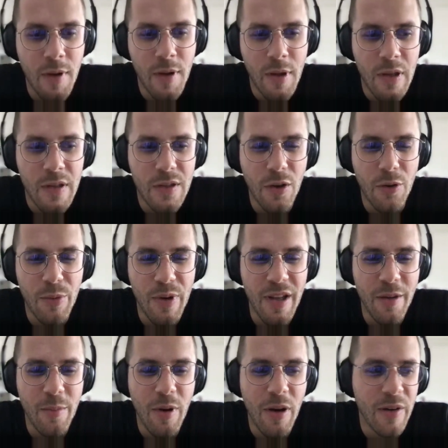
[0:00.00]
So really
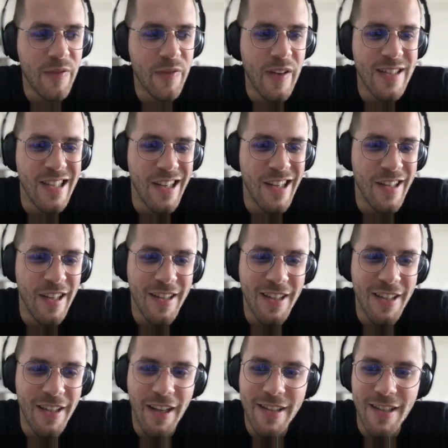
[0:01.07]
about
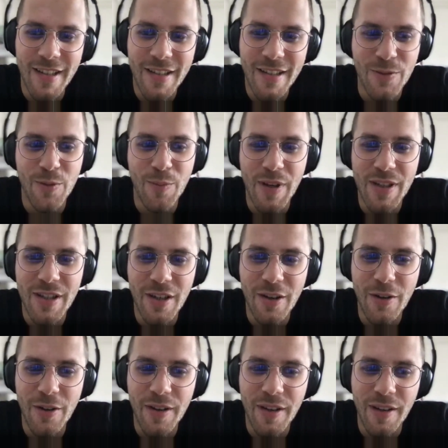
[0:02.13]
facilitating access to machine
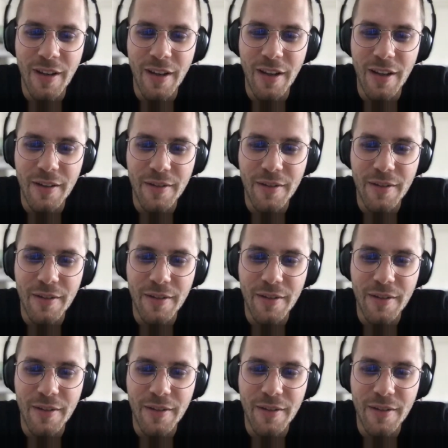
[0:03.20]
learning here.